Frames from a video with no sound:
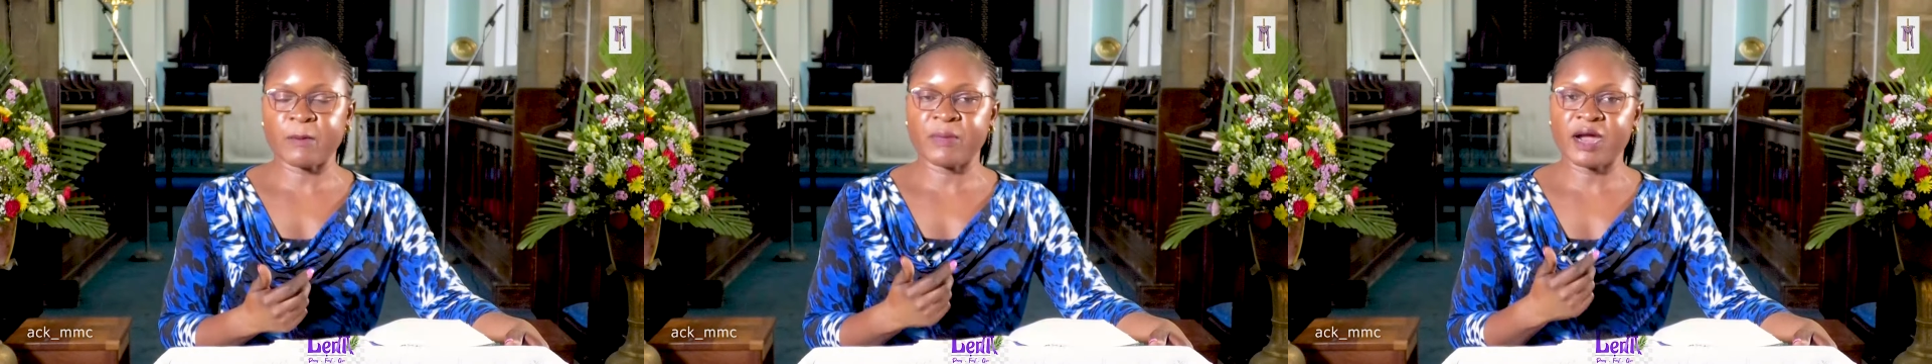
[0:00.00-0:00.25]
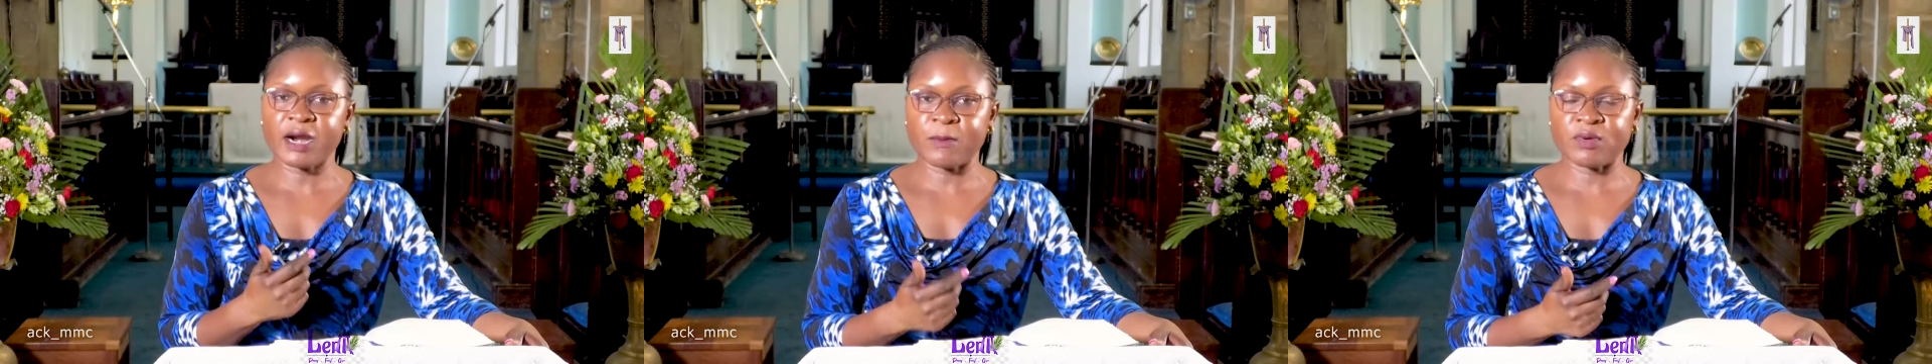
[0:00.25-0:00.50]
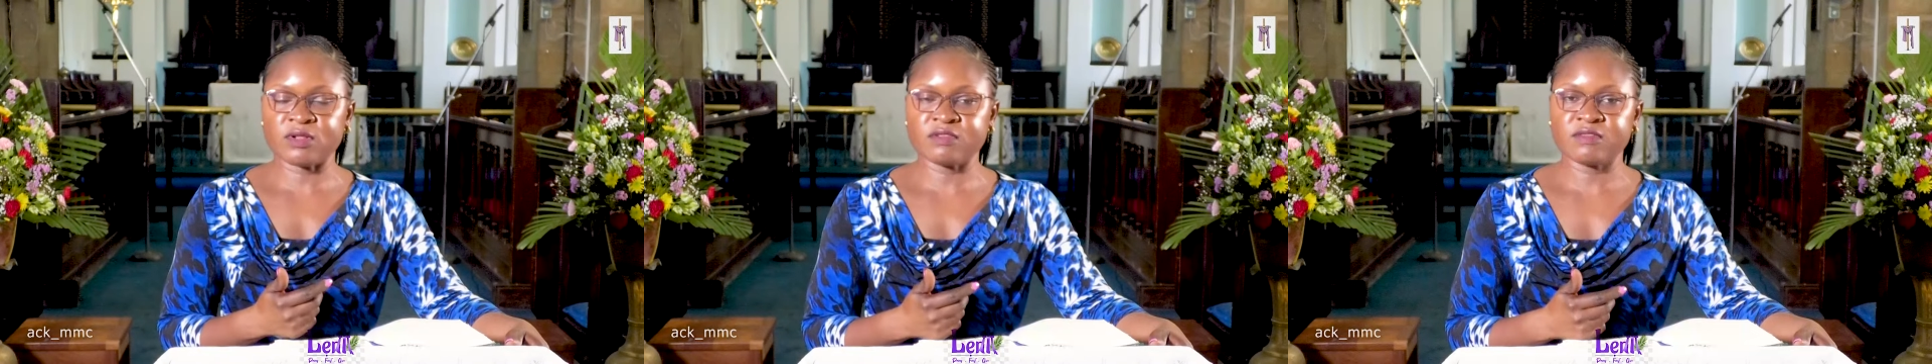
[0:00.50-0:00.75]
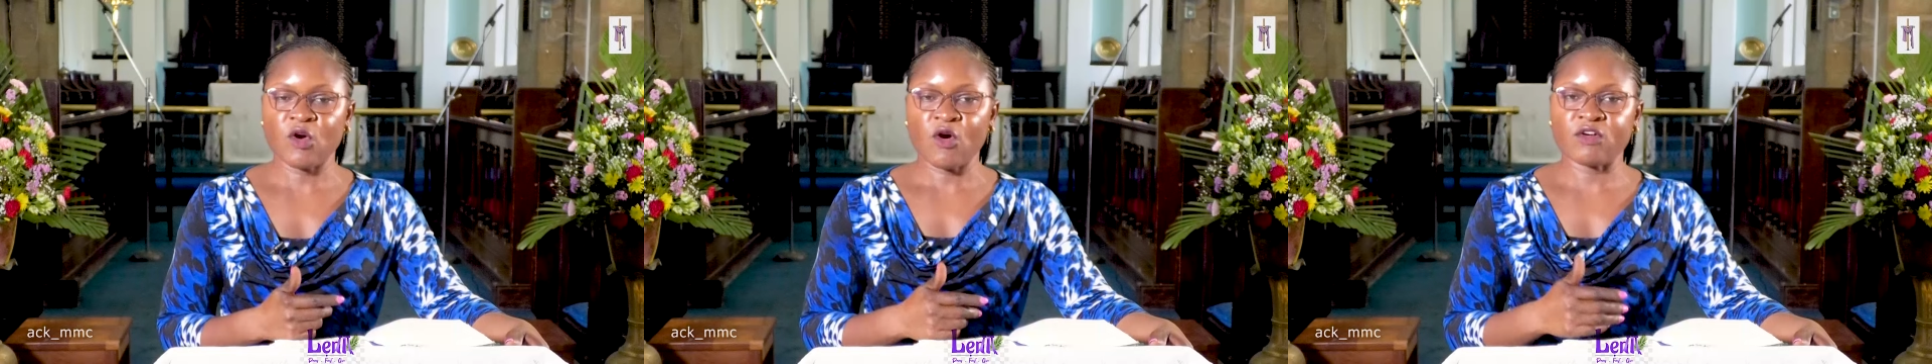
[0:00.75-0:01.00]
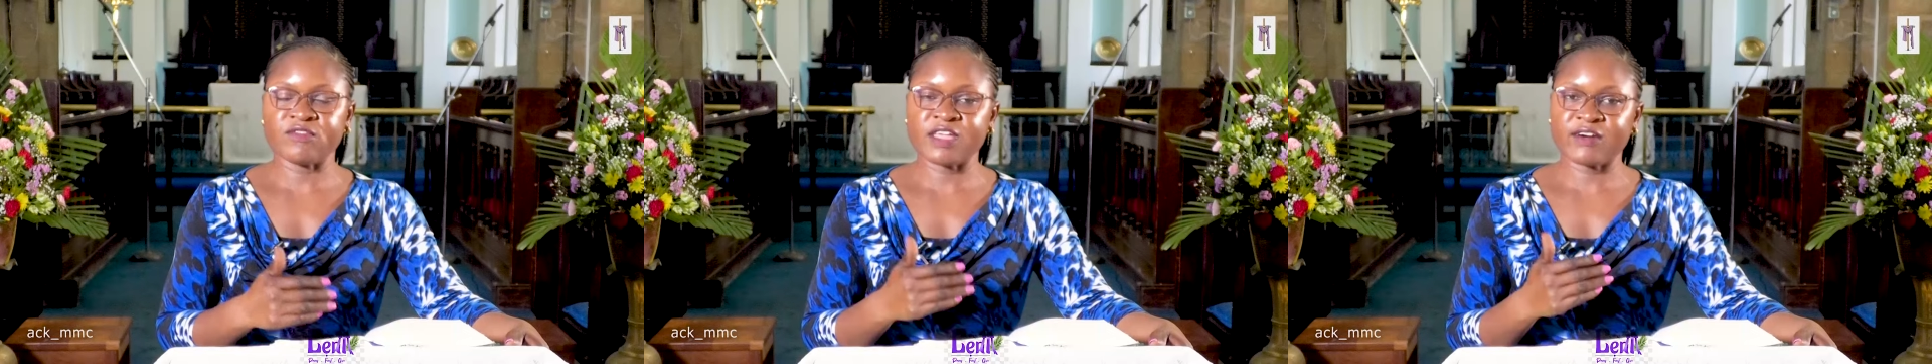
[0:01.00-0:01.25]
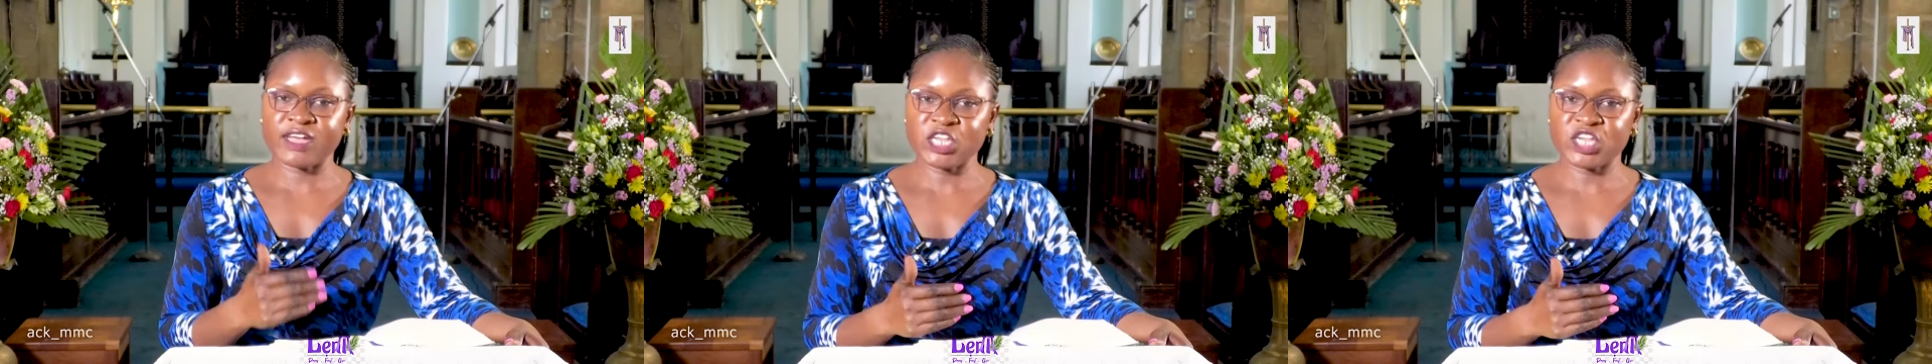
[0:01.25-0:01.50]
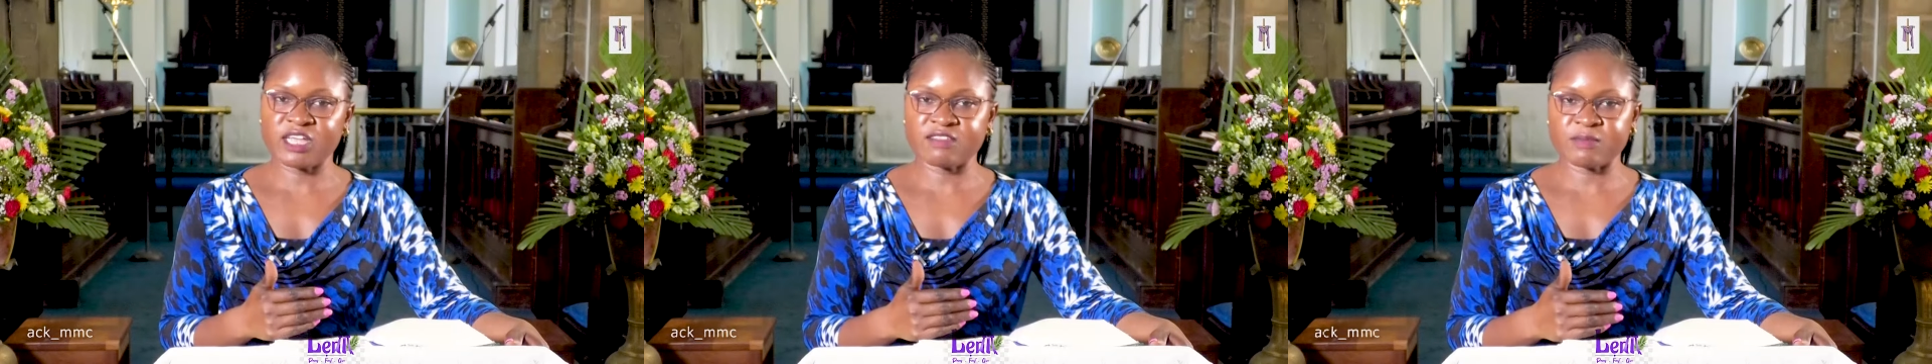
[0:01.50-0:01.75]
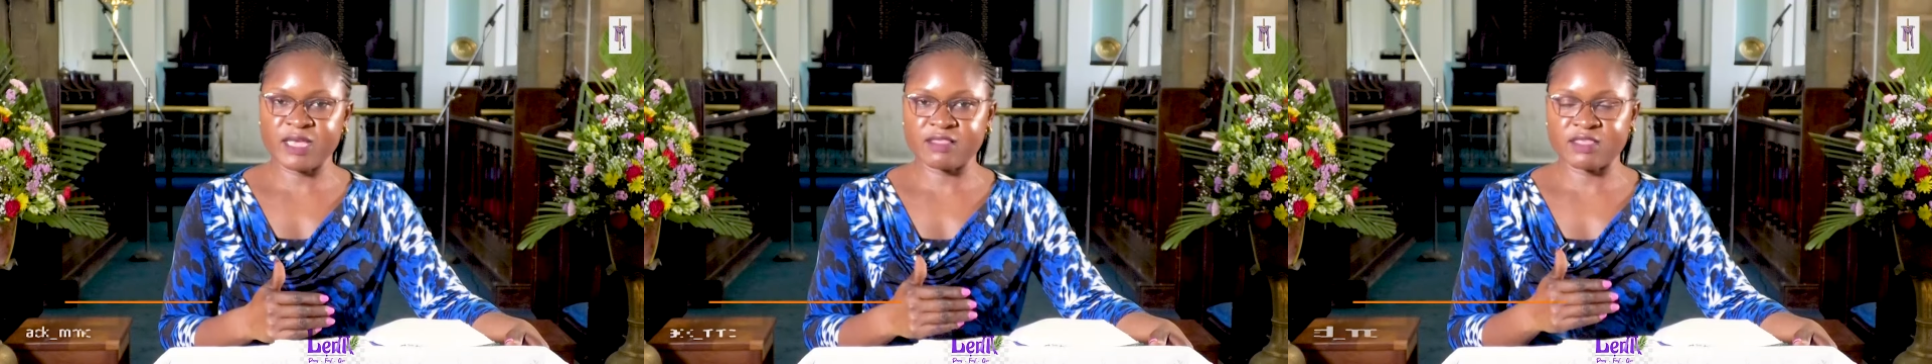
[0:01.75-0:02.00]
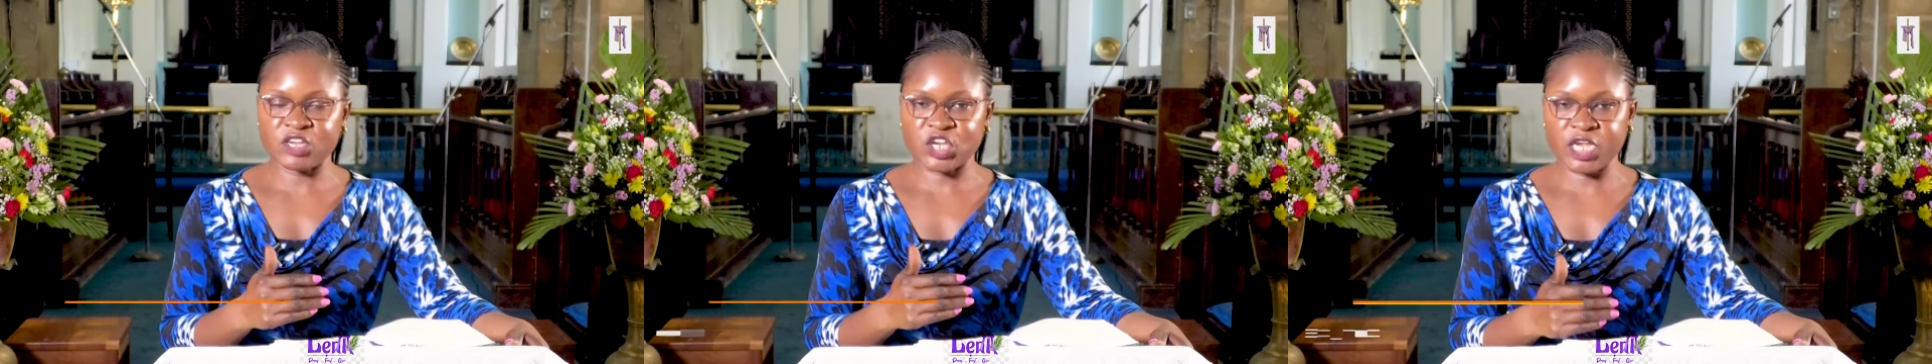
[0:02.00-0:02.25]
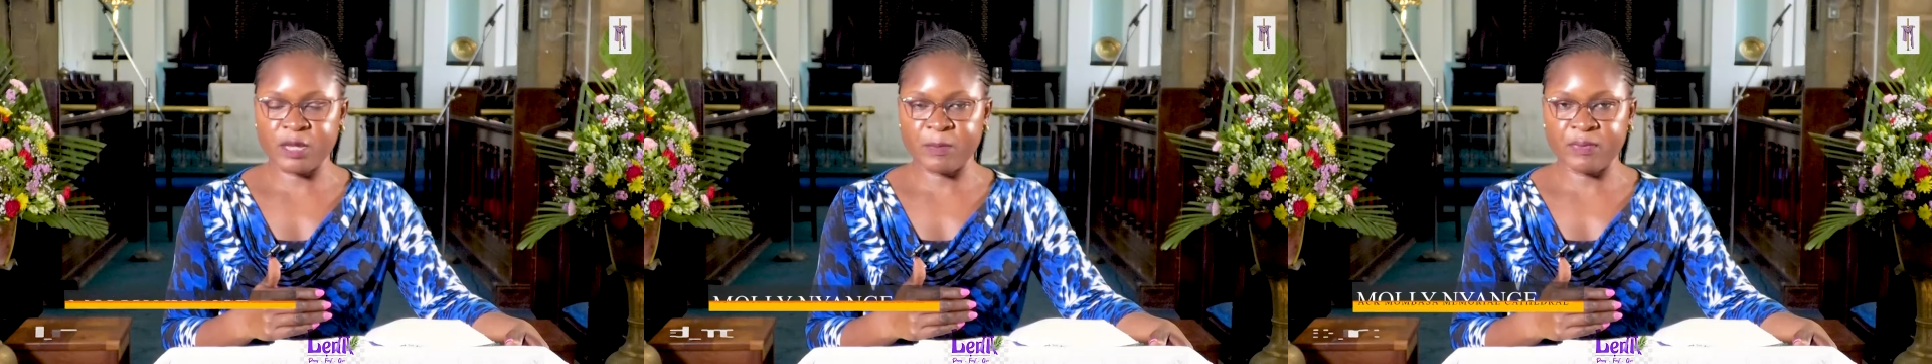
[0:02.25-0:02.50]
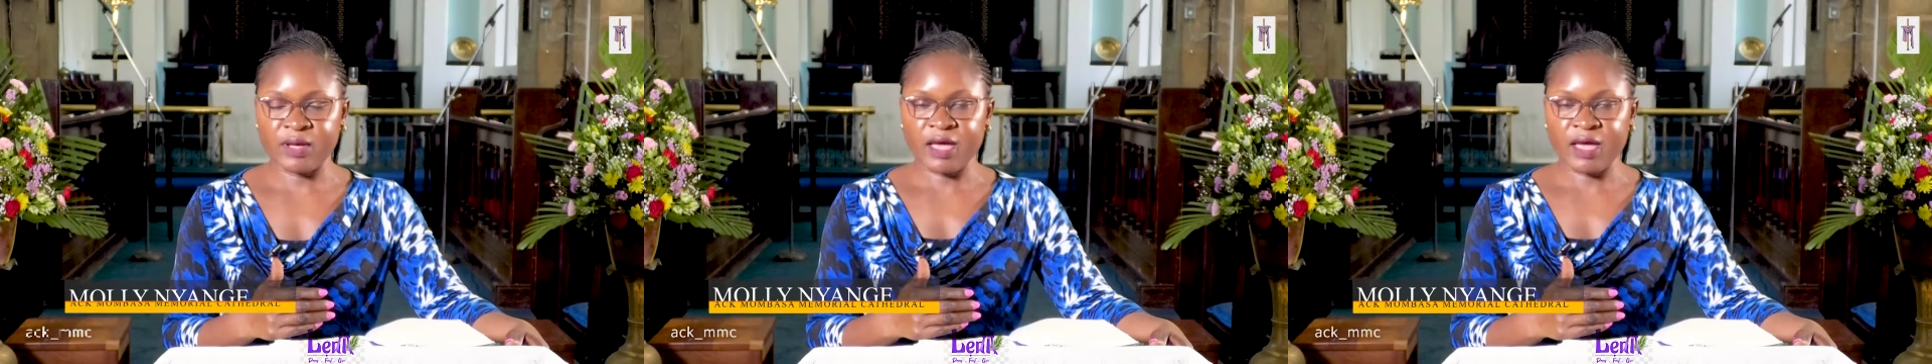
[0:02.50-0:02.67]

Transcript: a parables of the righteous being the sheep